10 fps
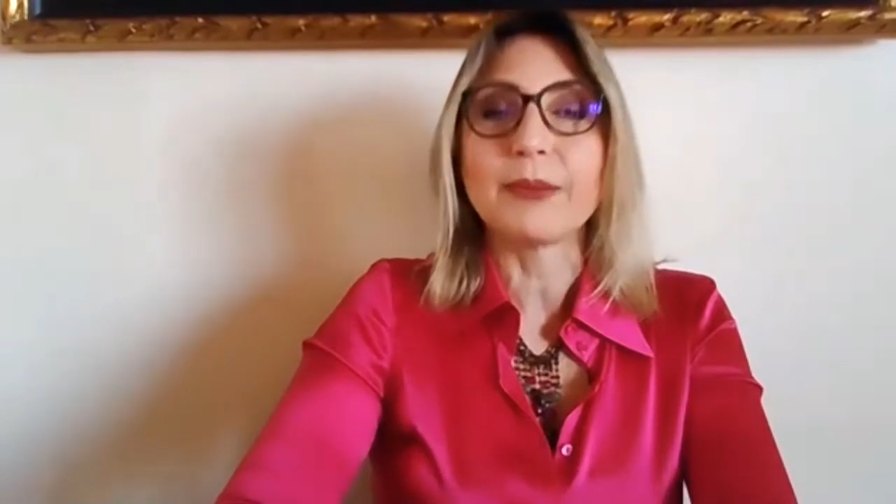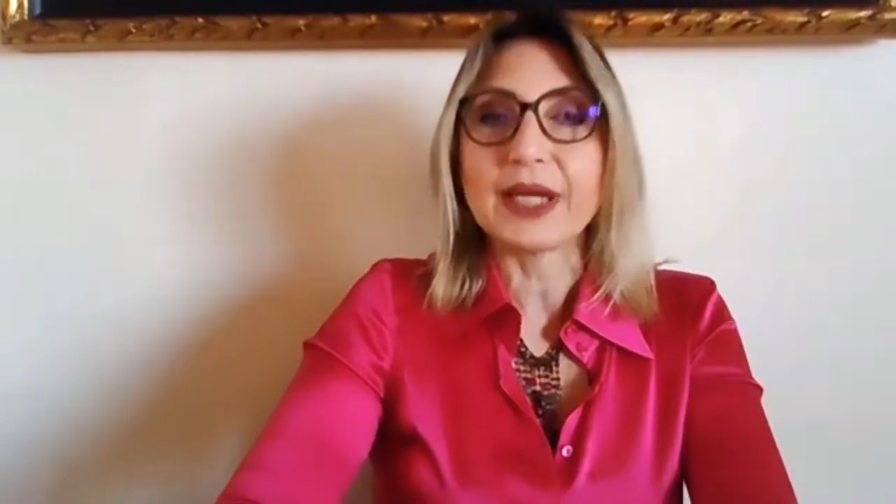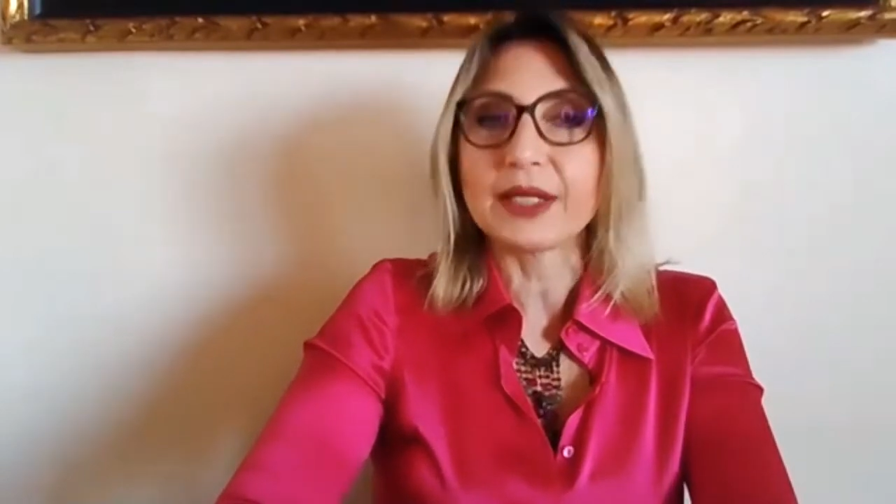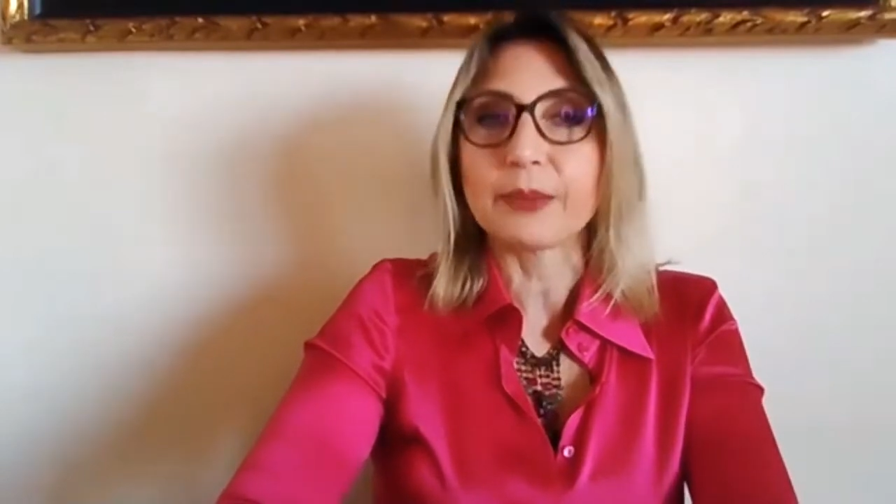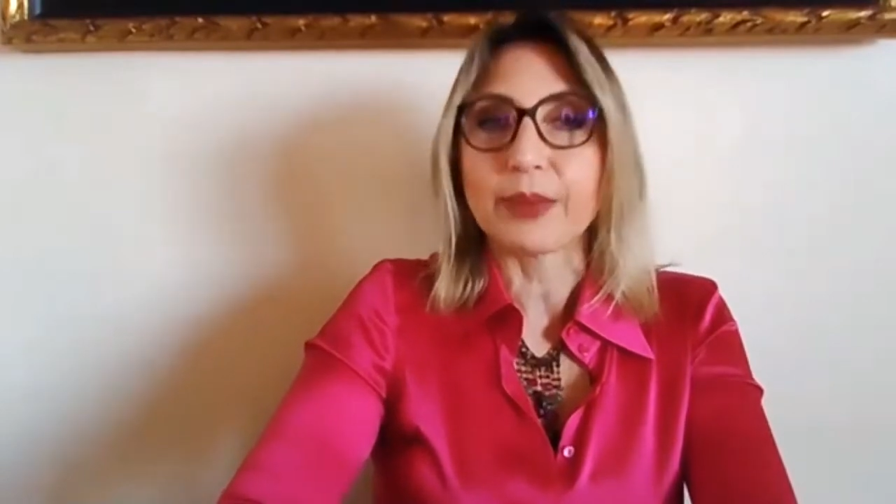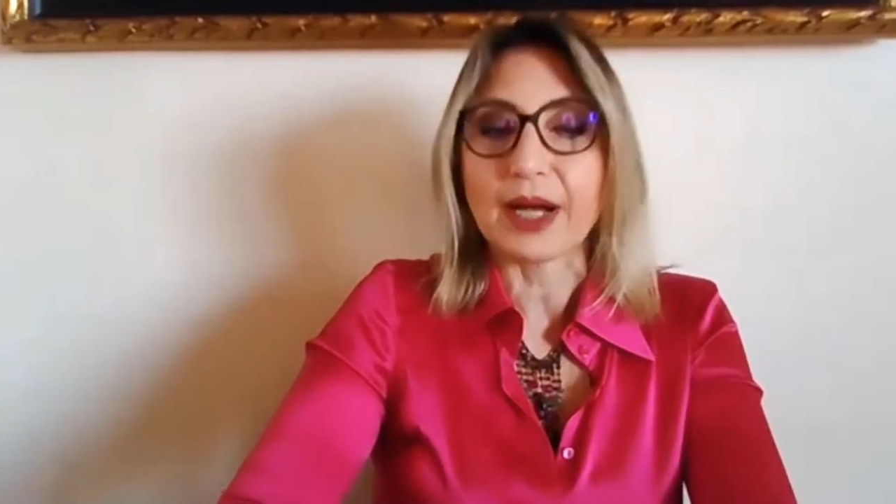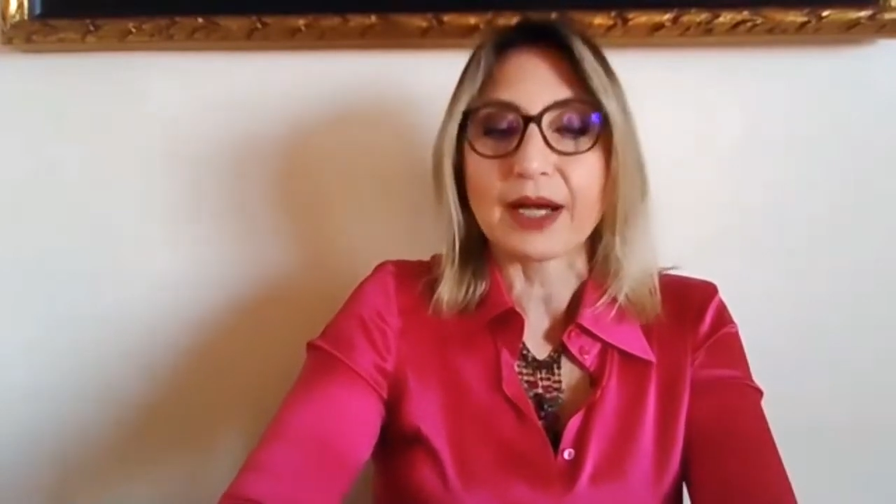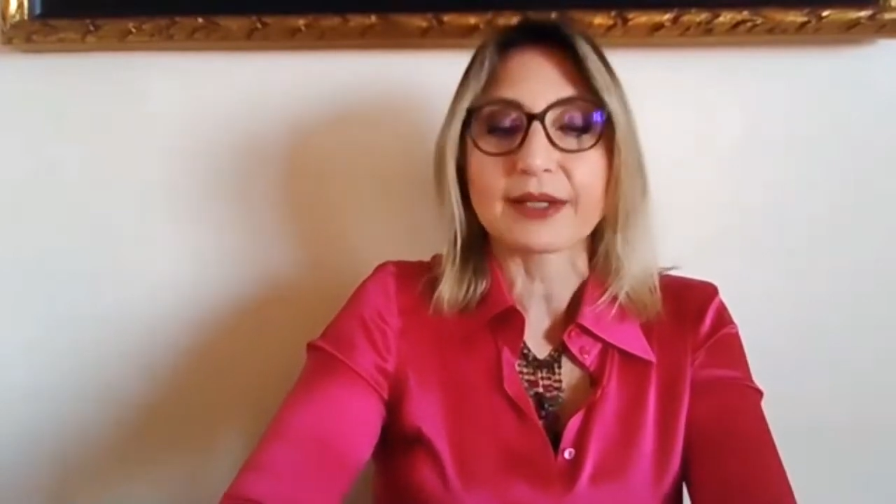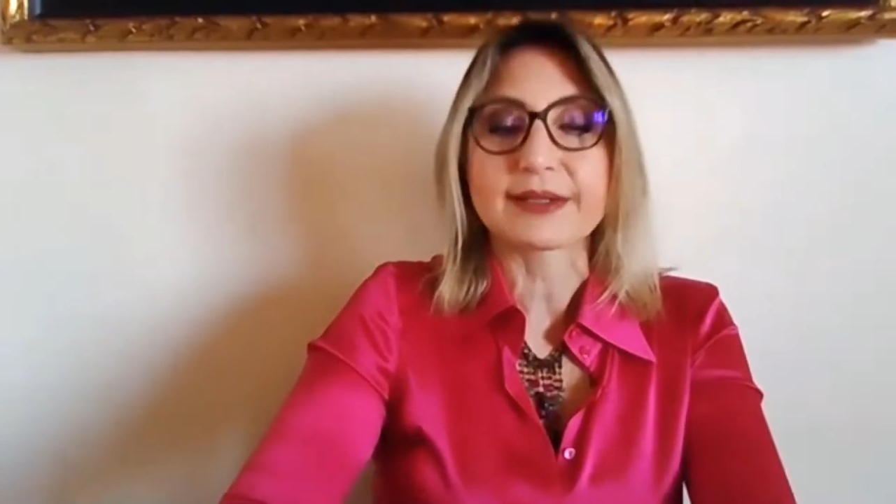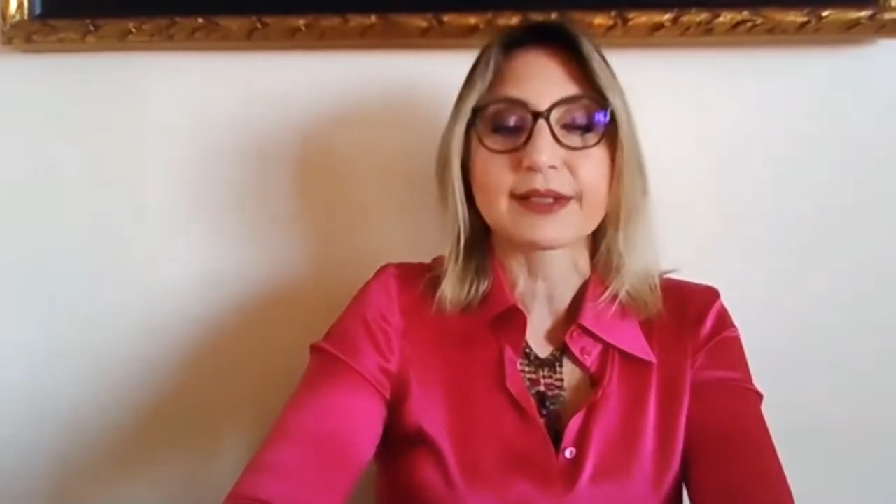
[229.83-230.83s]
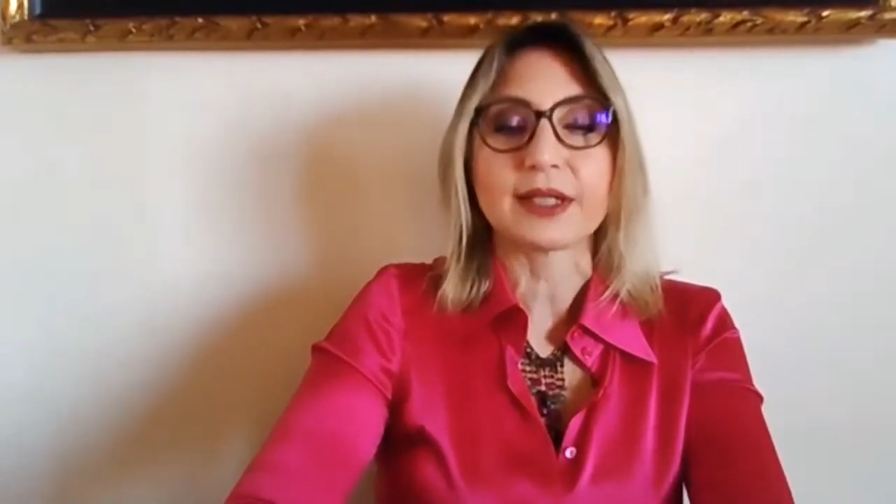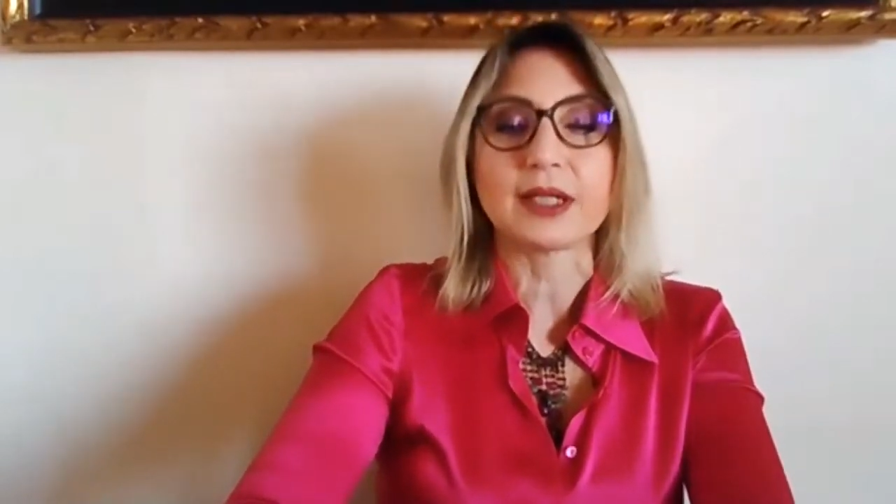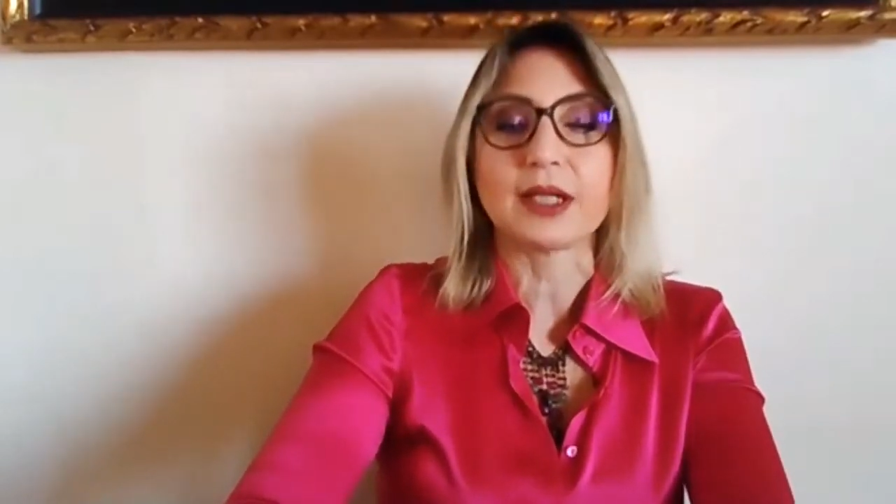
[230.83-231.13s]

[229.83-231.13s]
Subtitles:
many parts